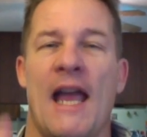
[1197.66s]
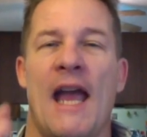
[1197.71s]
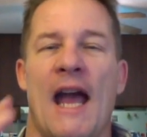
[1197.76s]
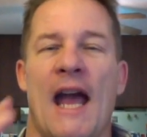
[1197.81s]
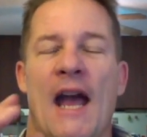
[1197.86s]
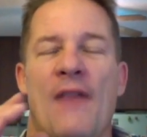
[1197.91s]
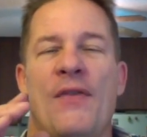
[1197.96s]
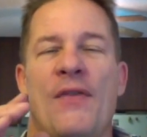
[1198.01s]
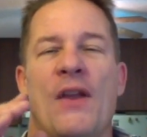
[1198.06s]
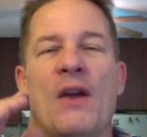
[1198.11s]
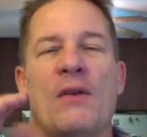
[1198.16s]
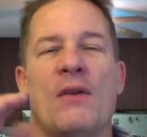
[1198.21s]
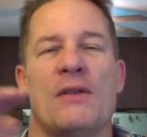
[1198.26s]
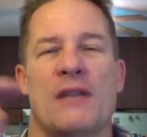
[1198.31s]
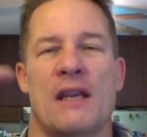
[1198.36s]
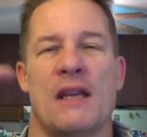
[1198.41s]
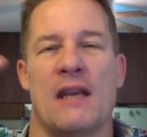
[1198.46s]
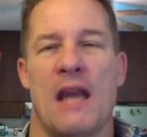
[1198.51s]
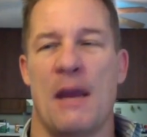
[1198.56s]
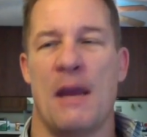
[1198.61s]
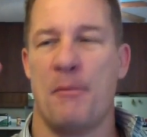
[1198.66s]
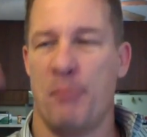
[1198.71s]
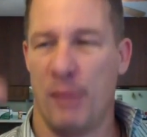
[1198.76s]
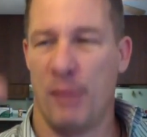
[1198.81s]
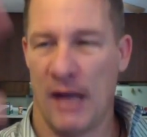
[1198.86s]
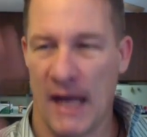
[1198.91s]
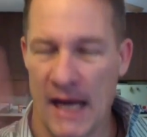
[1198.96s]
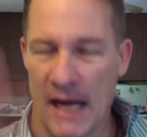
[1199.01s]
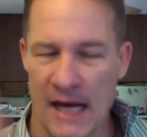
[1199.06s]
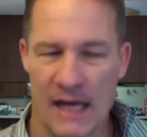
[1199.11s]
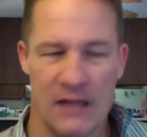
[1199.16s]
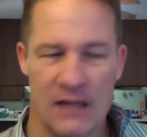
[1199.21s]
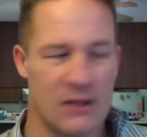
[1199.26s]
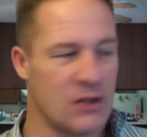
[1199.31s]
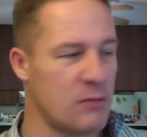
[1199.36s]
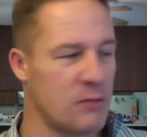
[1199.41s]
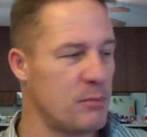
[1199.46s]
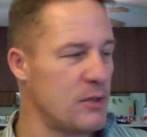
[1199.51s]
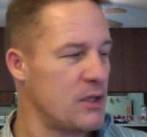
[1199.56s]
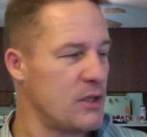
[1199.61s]
And there is a page
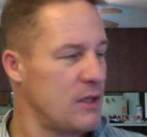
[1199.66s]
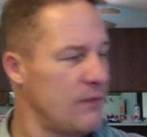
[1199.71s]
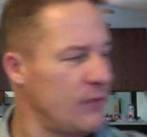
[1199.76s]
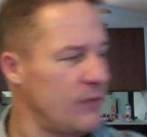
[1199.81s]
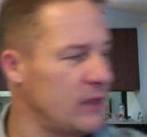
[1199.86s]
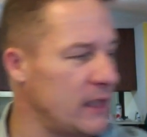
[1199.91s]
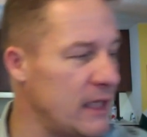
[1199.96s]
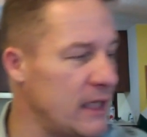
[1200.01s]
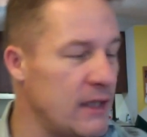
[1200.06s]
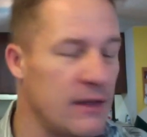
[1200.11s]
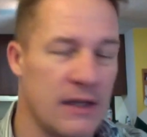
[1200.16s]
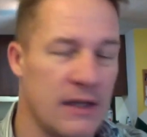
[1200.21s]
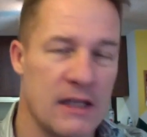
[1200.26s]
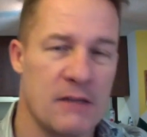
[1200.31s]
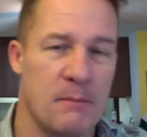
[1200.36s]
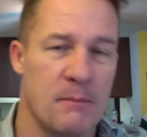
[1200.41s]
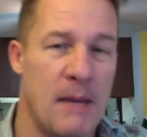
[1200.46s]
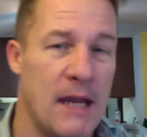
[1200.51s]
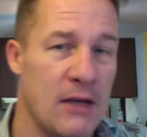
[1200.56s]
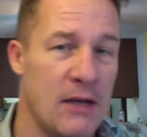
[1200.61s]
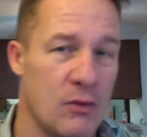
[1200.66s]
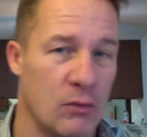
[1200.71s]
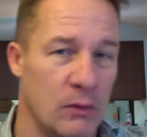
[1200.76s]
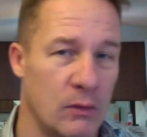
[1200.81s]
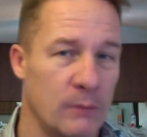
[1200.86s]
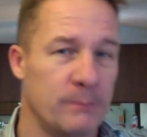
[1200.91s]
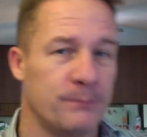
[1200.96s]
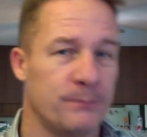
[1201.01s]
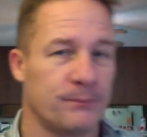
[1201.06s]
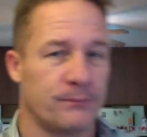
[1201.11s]
specifically in this manual